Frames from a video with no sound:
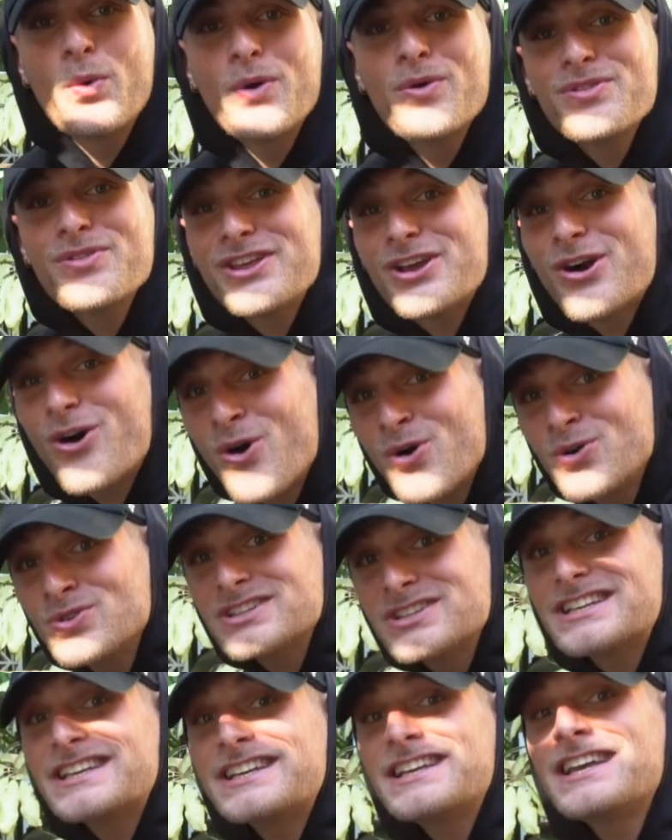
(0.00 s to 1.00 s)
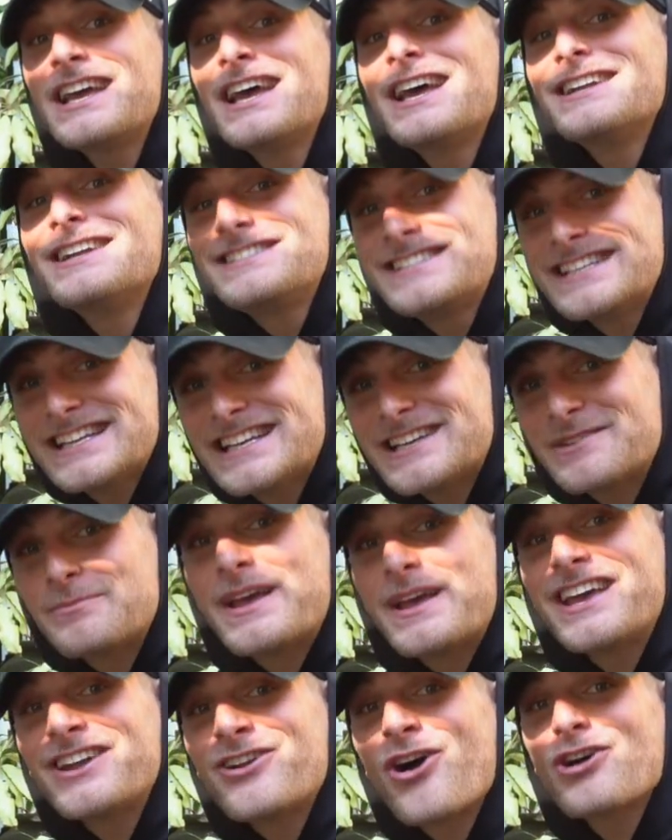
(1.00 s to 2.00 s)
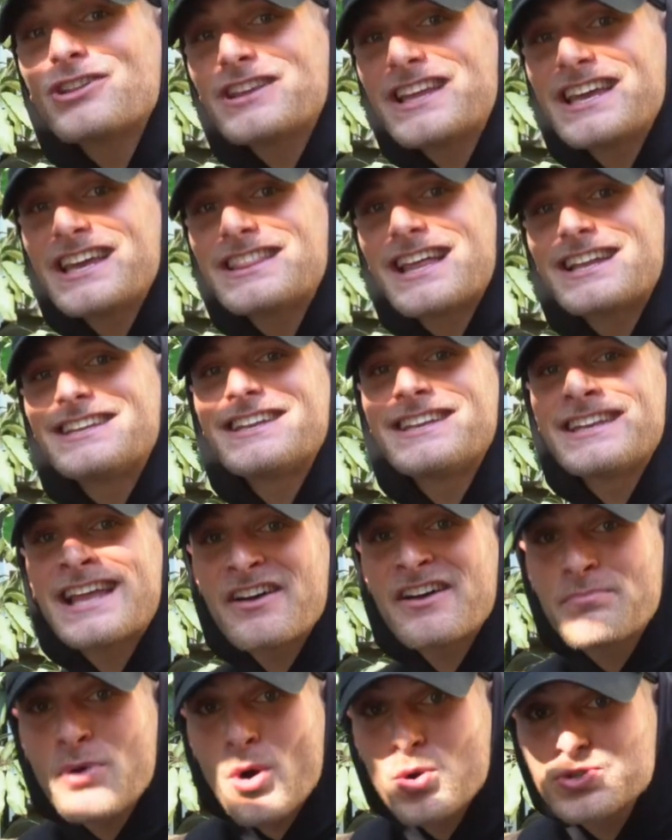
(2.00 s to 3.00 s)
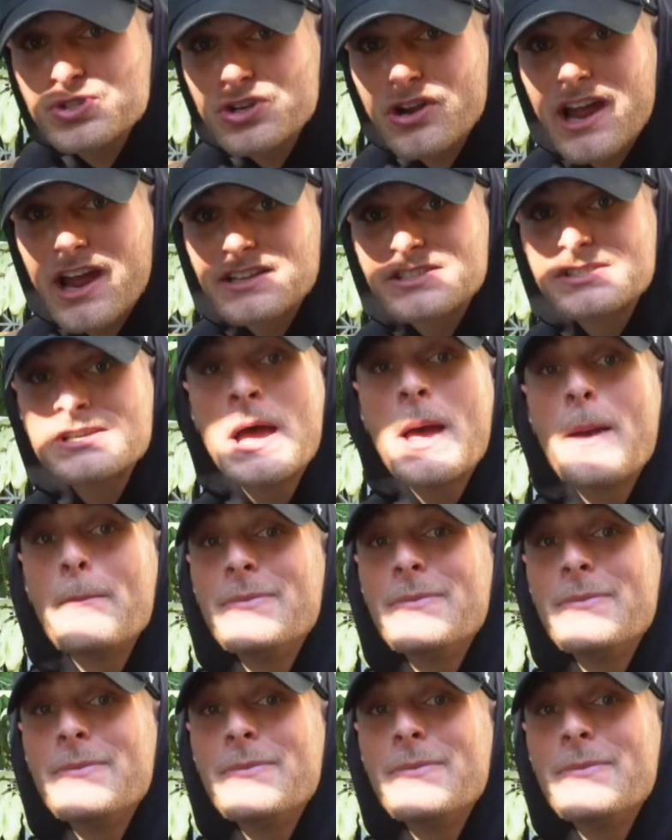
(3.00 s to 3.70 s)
We were the only team in our league that didn't have postgrads,